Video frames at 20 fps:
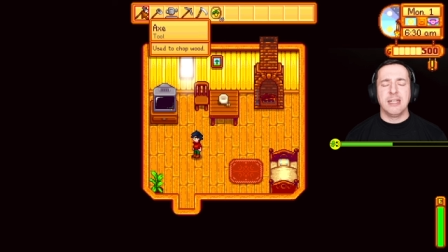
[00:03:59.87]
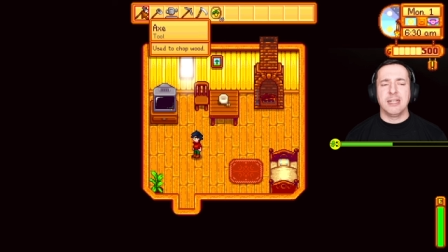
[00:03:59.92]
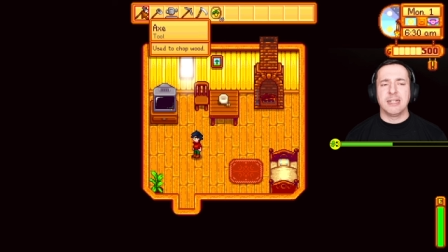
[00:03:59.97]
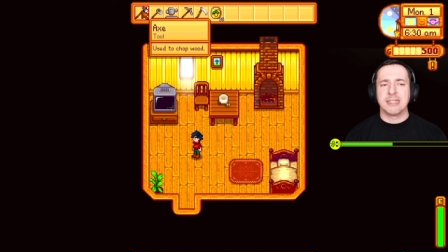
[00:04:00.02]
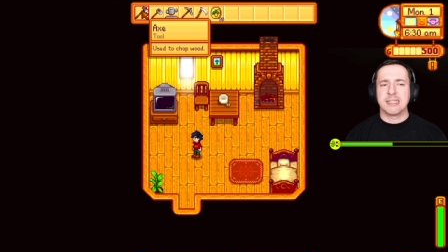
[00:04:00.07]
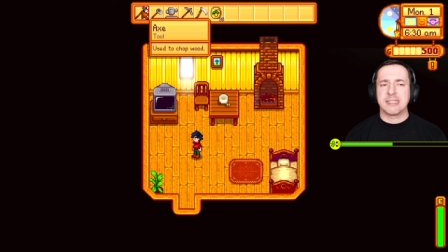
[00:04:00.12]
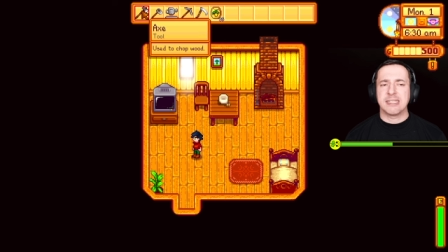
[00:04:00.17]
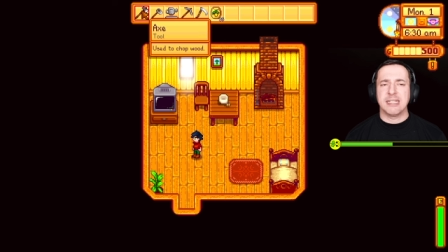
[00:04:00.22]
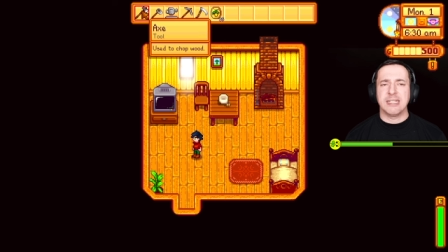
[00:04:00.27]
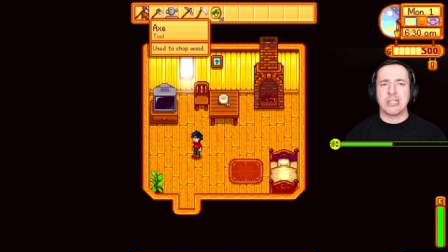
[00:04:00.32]
you
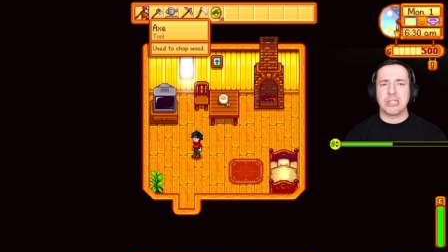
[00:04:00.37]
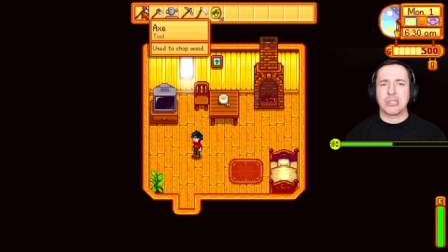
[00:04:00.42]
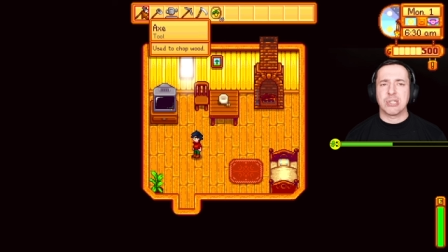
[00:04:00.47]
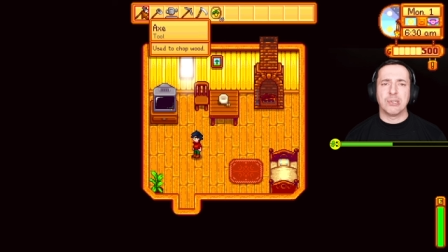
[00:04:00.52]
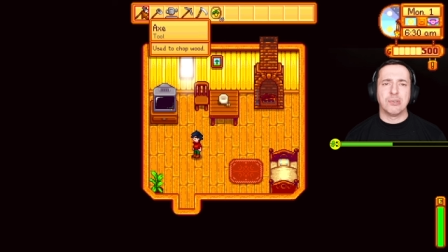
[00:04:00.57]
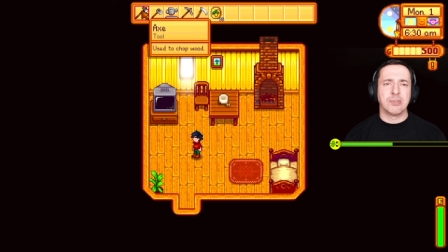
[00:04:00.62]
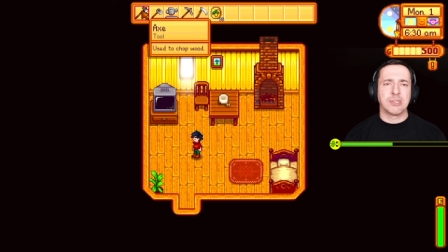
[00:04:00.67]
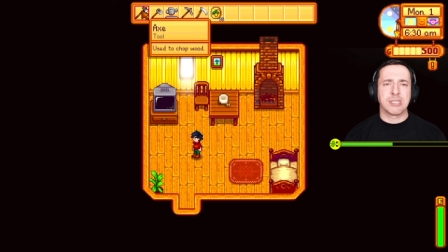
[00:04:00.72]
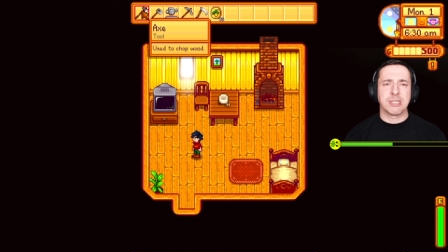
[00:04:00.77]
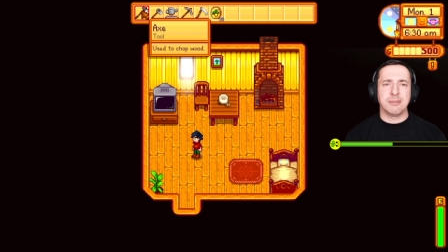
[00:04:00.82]
can see the
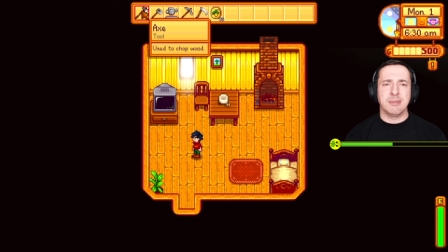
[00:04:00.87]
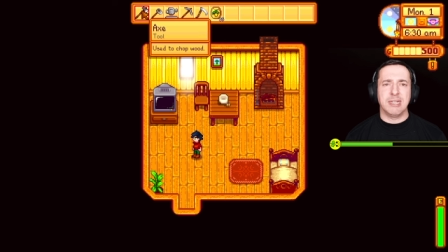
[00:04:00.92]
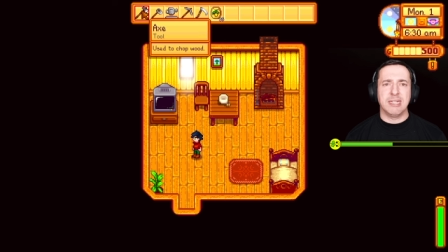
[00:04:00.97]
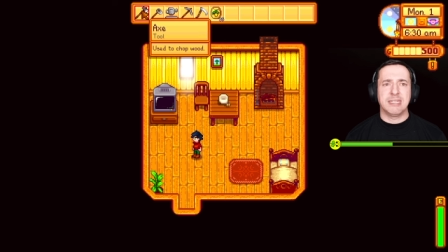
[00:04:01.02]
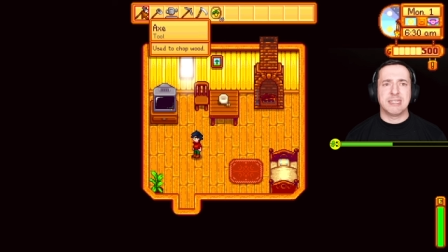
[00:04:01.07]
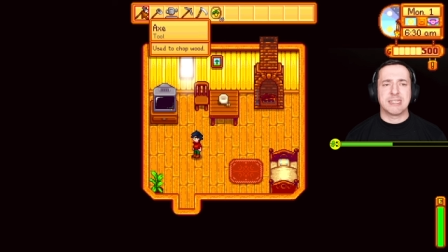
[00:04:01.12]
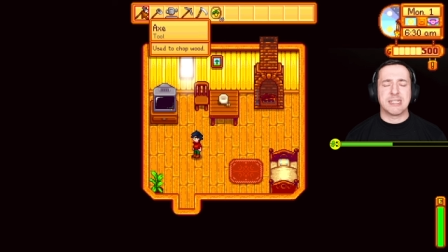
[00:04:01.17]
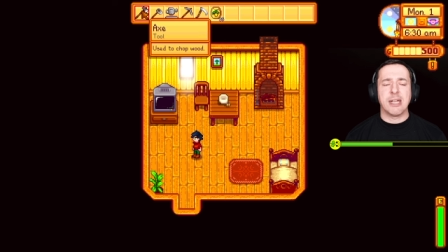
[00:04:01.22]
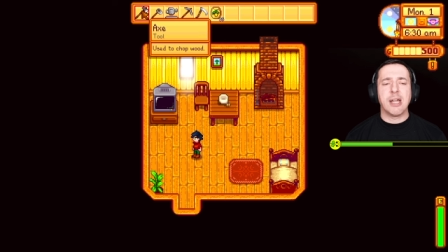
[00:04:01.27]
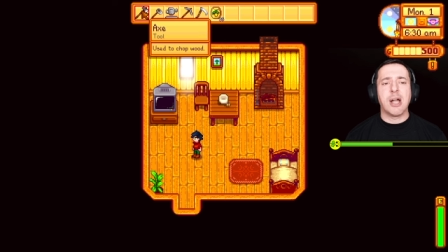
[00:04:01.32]
tools that we
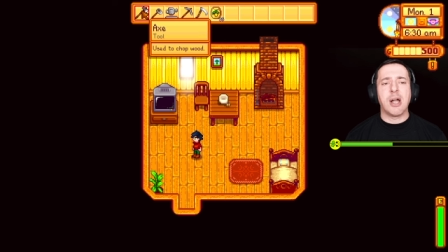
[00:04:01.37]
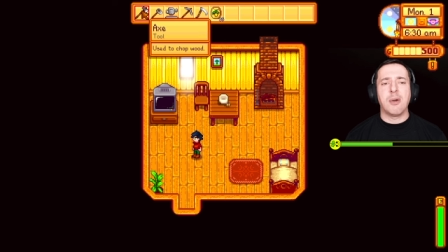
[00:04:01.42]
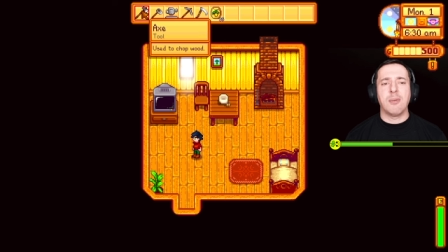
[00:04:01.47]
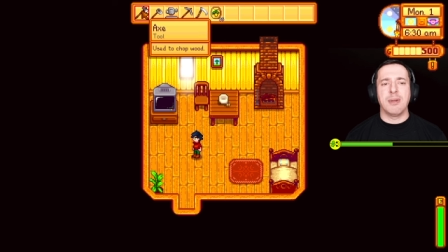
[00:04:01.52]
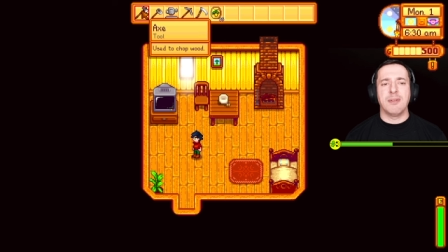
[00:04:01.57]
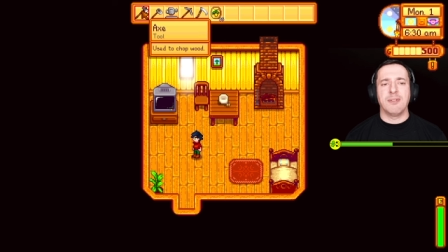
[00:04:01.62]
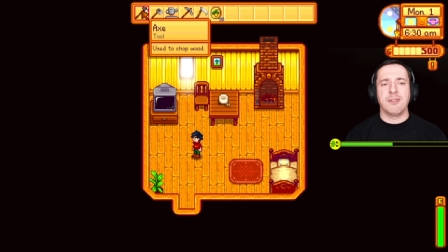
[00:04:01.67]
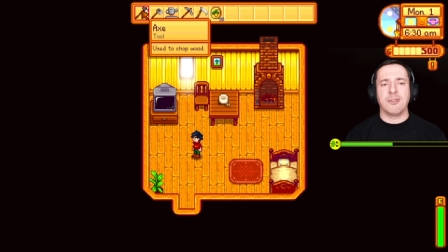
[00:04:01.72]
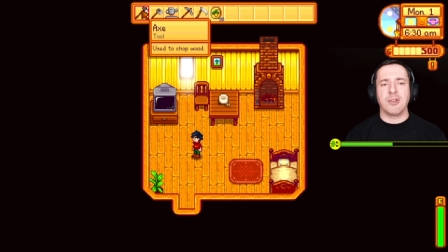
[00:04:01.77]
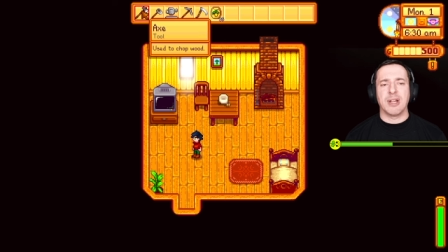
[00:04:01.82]

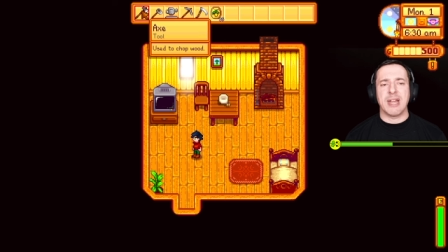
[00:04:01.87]
start with. We've